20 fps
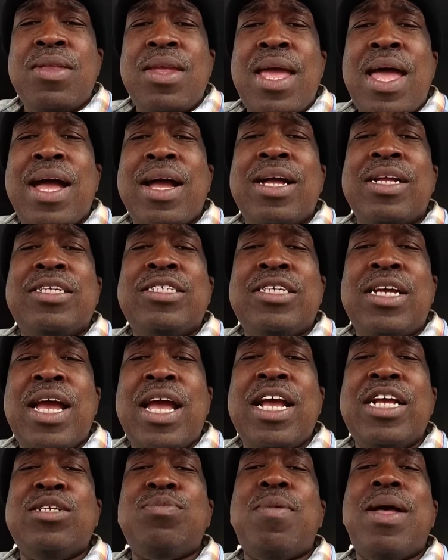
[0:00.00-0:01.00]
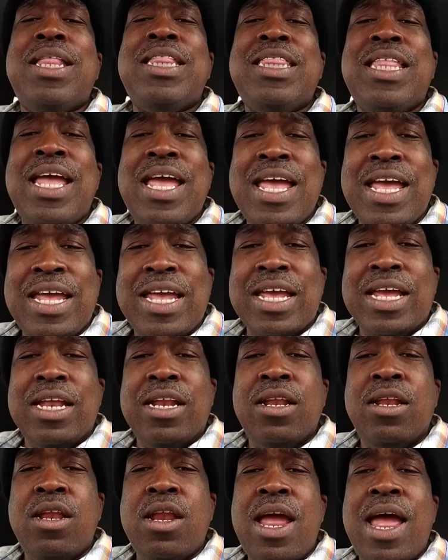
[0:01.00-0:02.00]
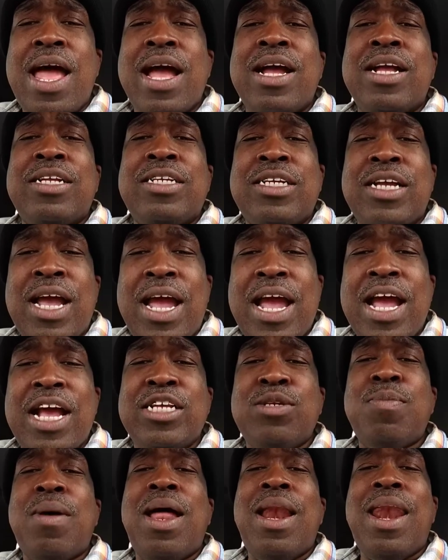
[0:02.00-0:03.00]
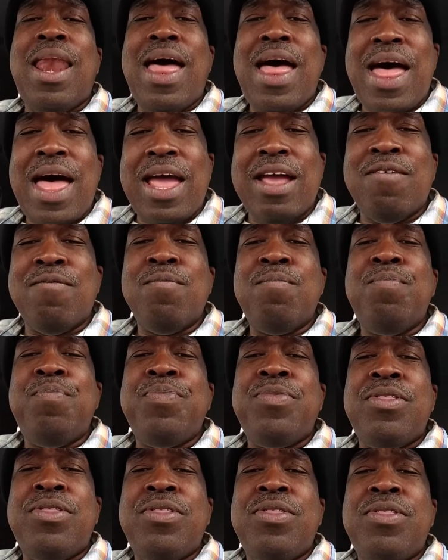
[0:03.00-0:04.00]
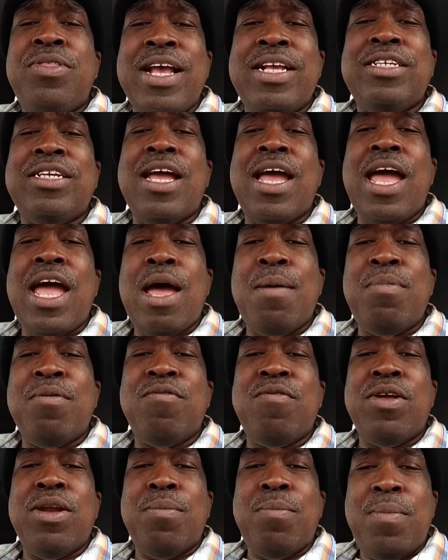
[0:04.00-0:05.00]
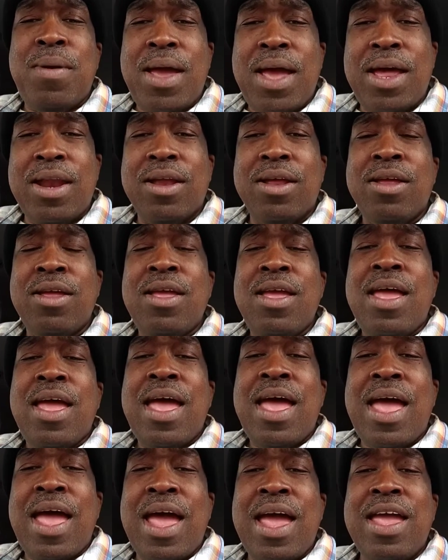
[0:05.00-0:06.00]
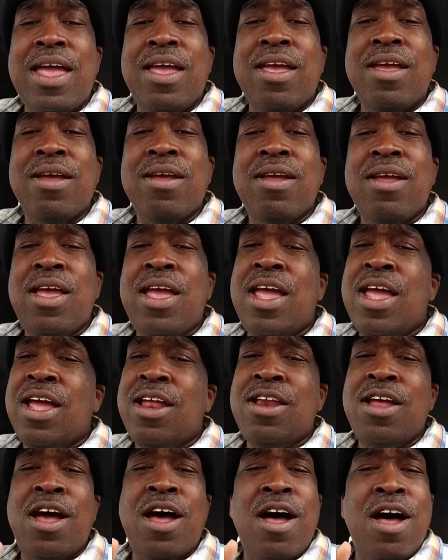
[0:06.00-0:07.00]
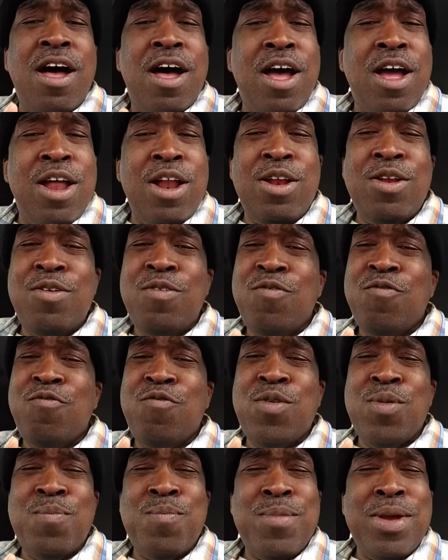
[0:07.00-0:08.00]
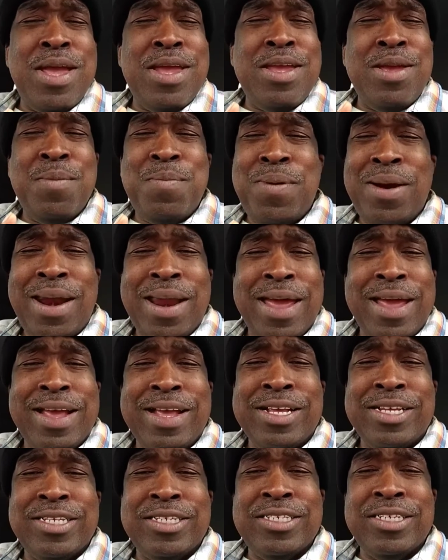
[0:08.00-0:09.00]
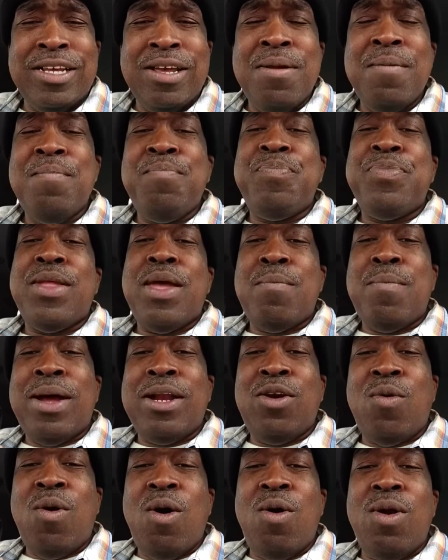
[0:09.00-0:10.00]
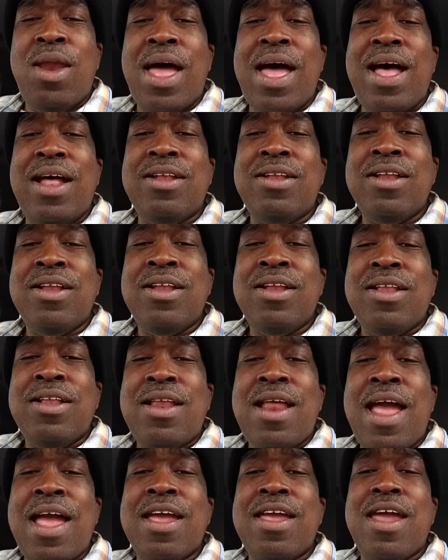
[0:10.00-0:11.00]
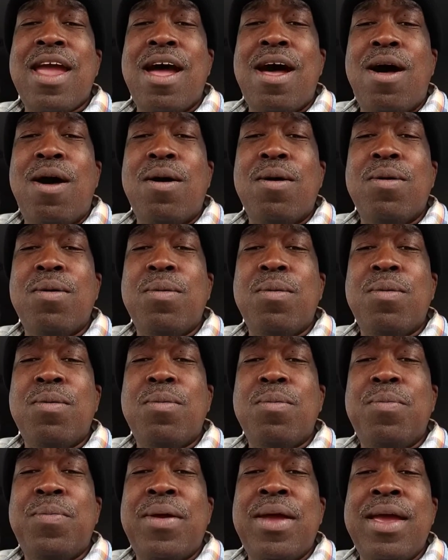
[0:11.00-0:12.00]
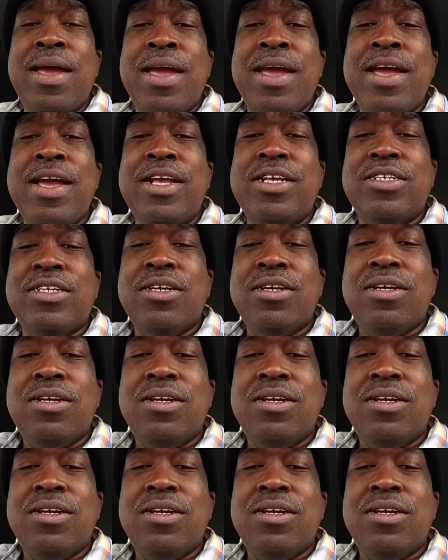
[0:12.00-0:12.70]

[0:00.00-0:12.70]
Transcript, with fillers: I could change my thinking, I could change my life, things can happen for the better. Hey, an unfamiliar place. I'm about to roll out. Thank y'all. Peace.